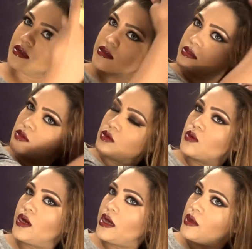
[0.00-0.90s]

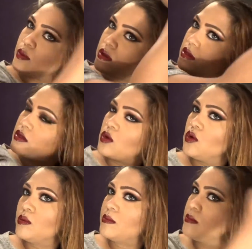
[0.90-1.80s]
So I will
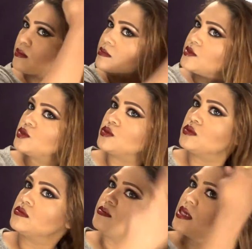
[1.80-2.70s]
comb through,
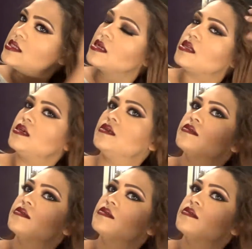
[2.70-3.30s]
basically,